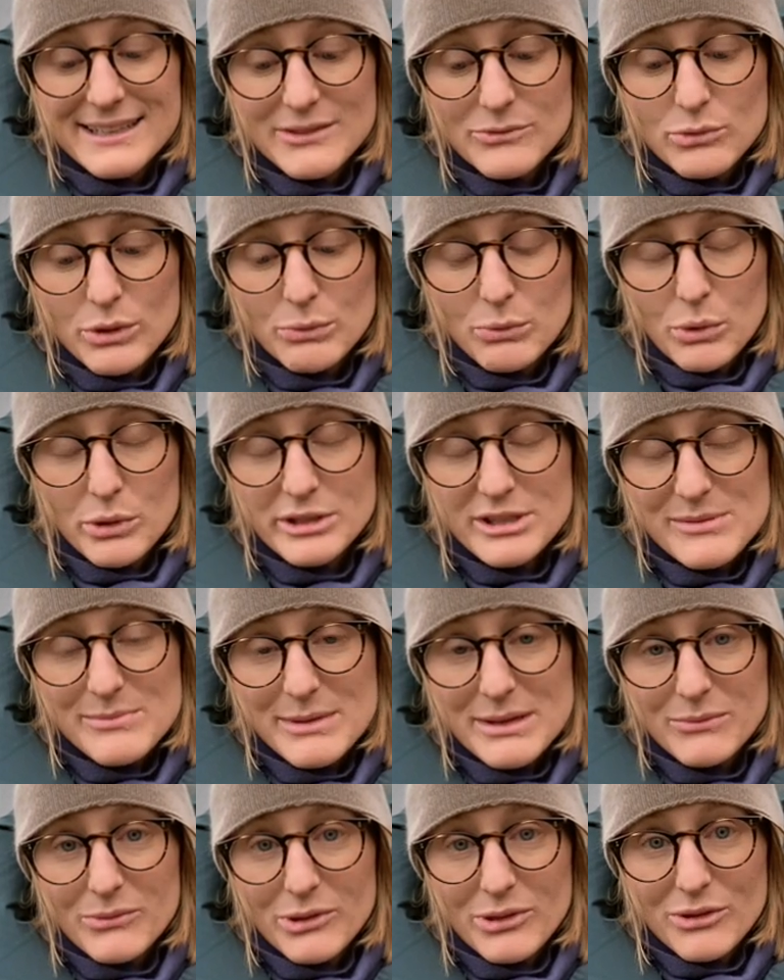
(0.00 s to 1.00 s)
rewarded
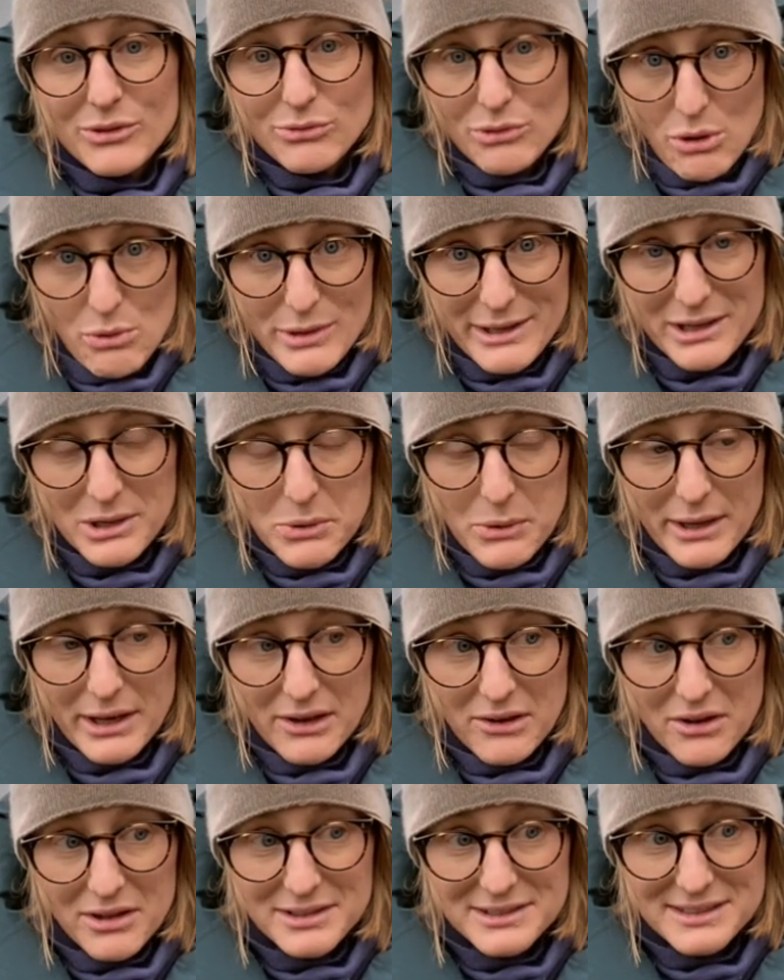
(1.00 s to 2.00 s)
me with growing quite a
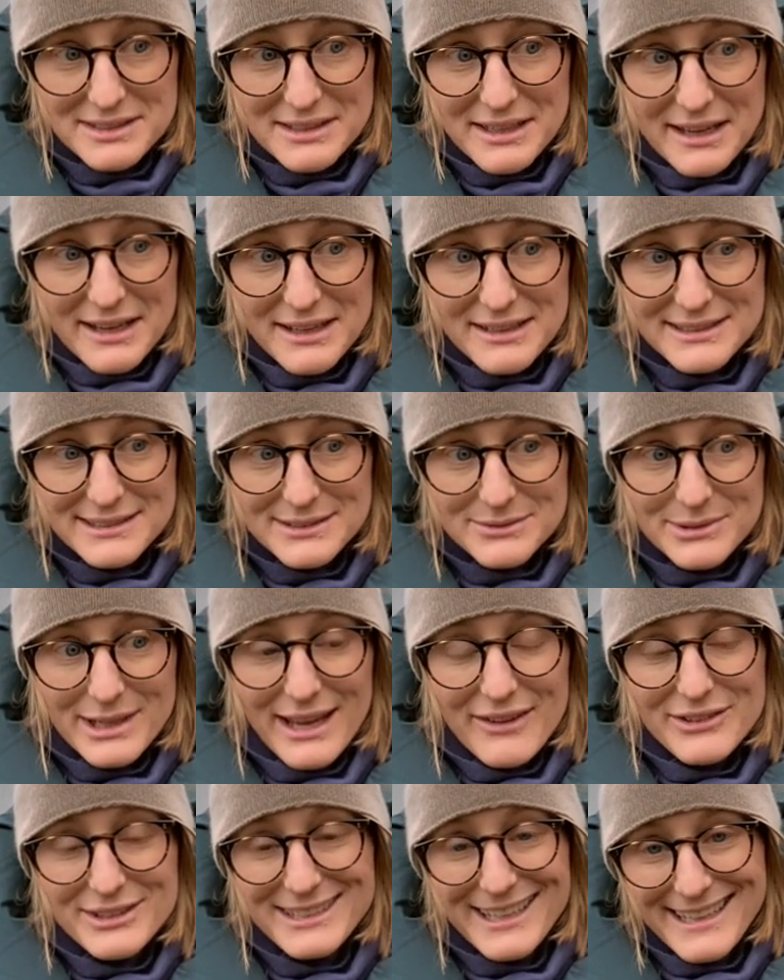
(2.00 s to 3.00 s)
lot. So we
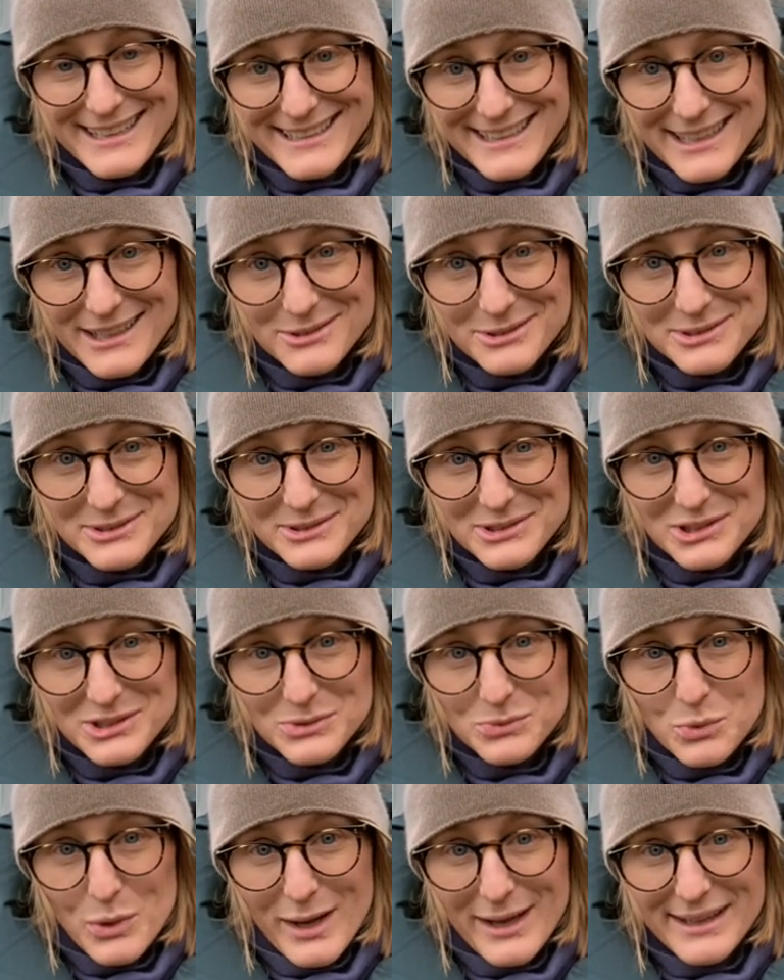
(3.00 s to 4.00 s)
have a tiny house, which is
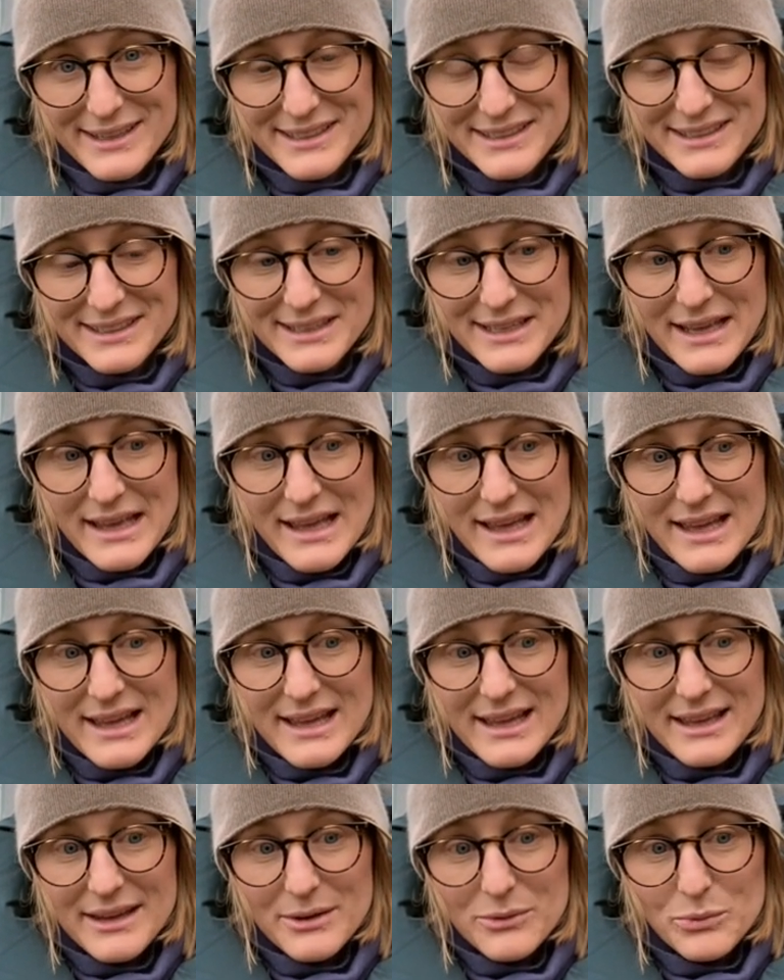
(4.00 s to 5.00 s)
why
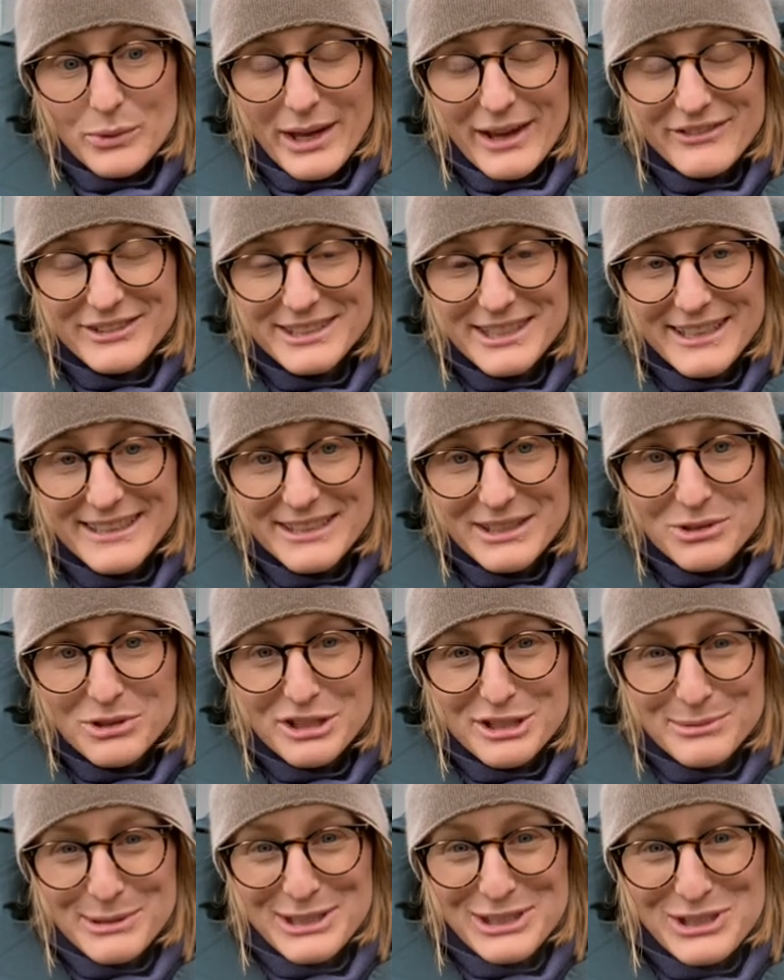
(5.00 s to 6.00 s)
we have a tiny
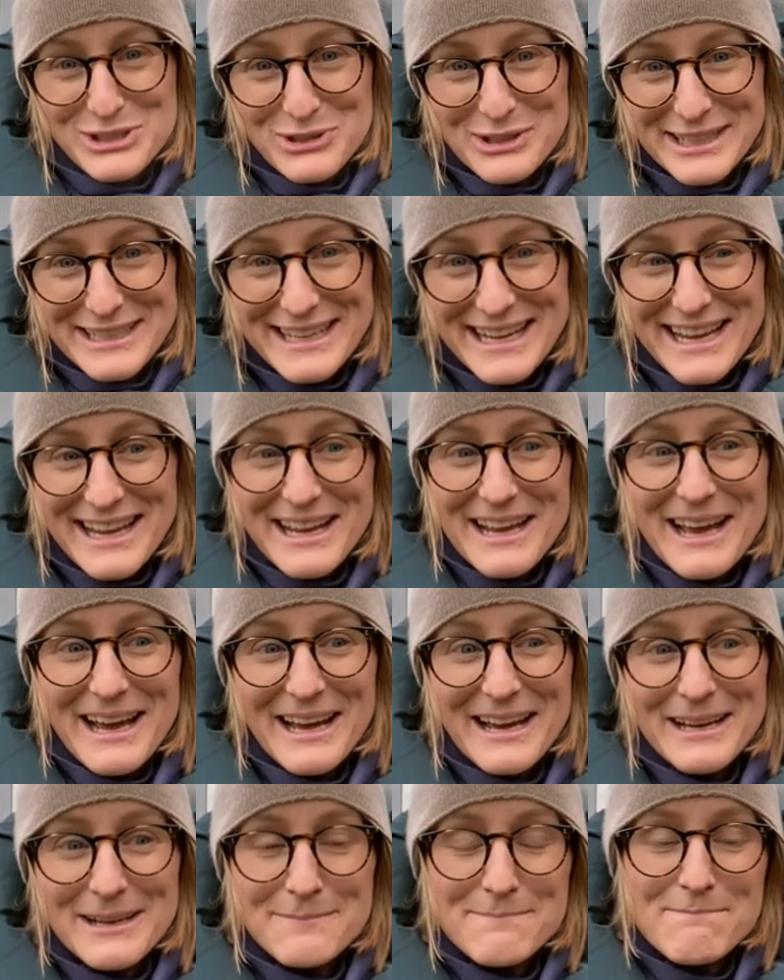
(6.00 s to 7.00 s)
Christmas tree,
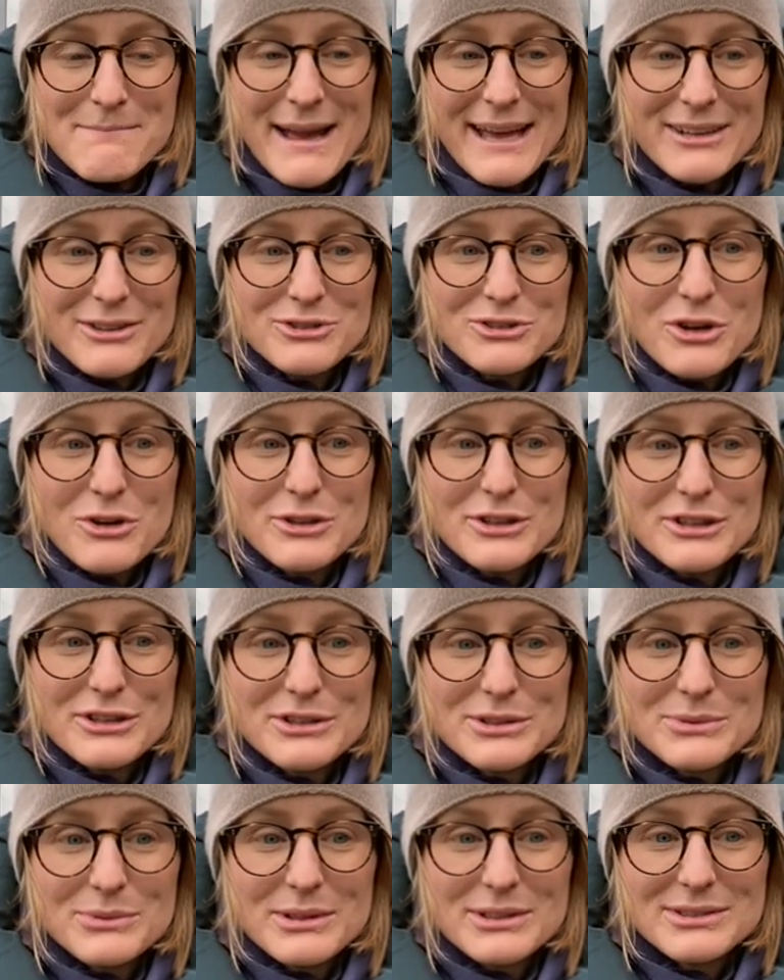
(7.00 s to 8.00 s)
and a toddler
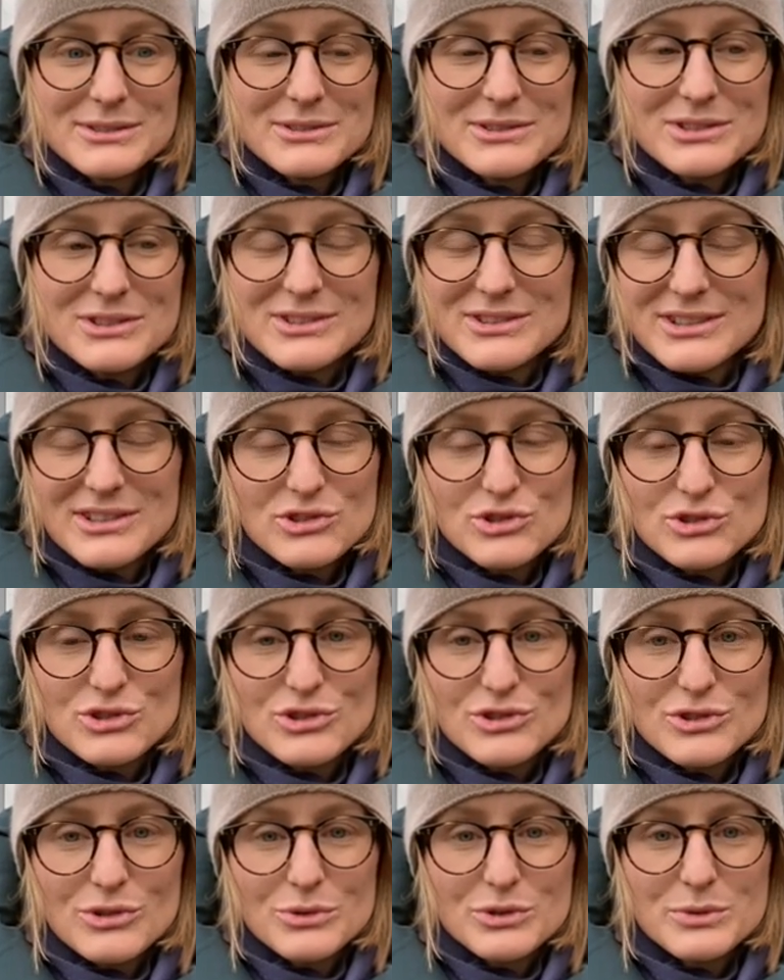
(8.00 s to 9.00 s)
as well, so there's
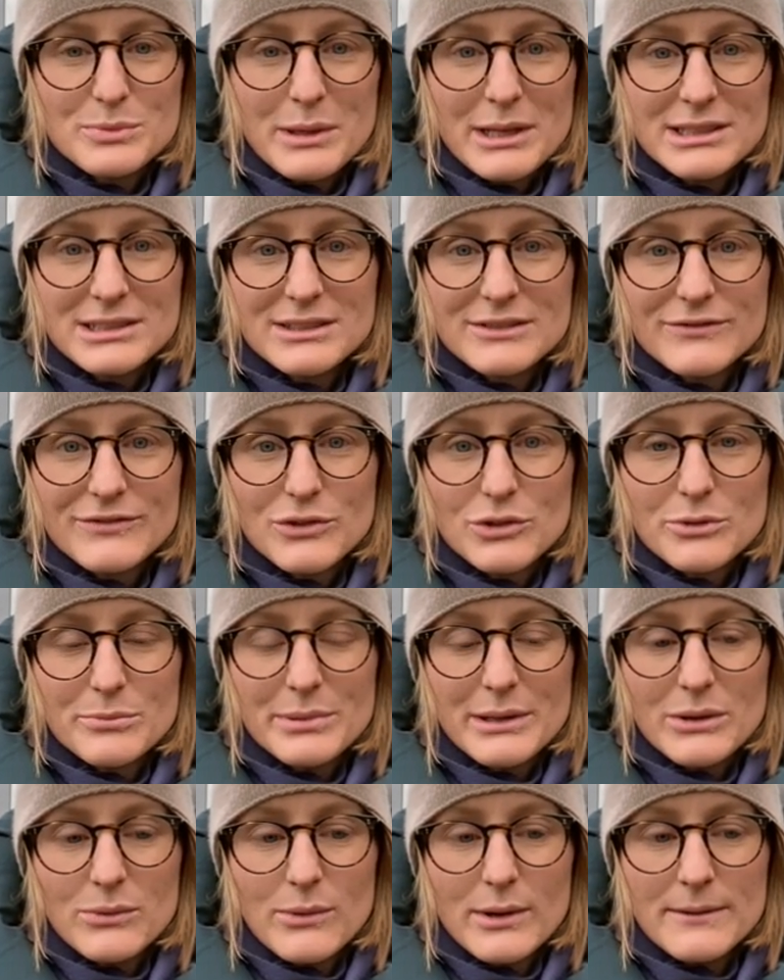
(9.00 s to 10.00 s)
just no space for a
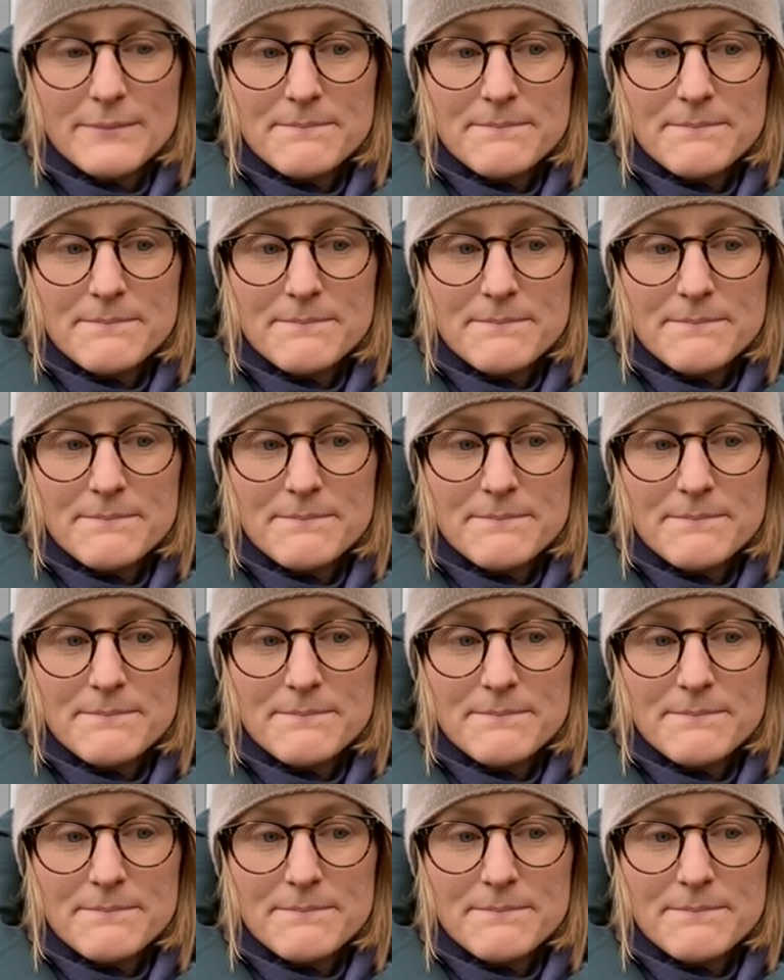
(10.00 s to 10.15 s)
big one.